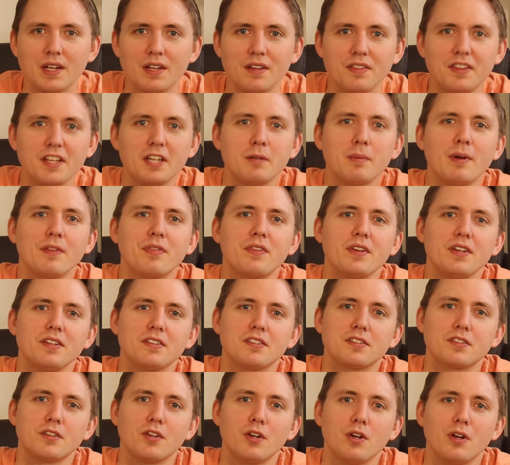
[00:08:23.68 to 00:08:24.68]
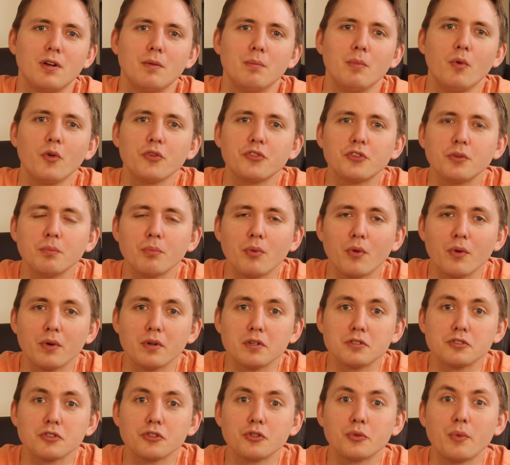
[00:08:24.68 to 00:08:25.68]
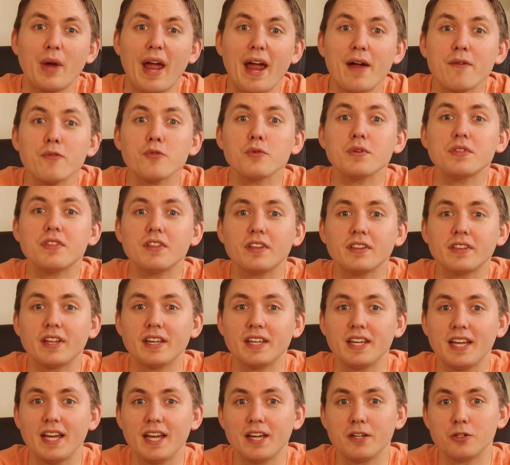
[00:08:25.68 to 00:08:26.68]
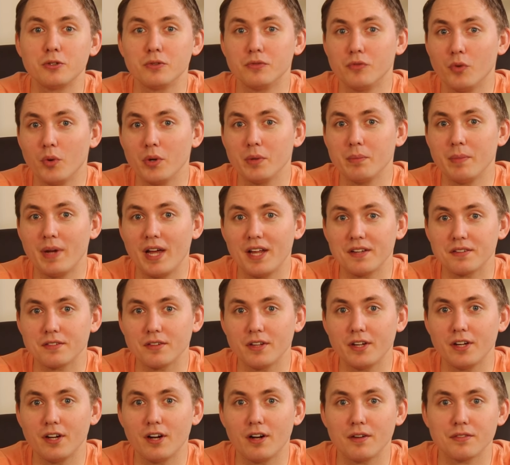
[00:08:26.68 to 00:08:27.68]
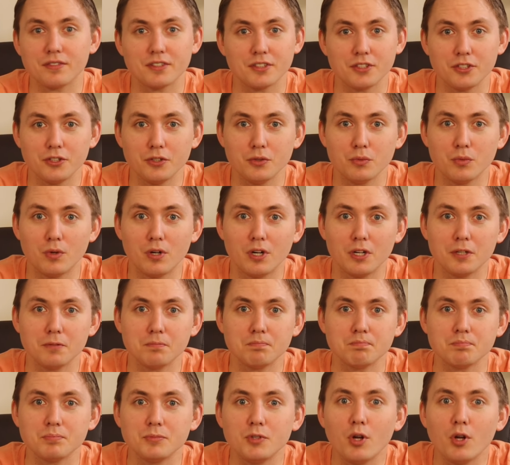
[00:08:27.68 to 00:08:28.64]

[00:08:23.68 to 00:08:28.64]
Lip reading: Think about this. Most employers will do everything they can to avoid mass layoffs in Q1.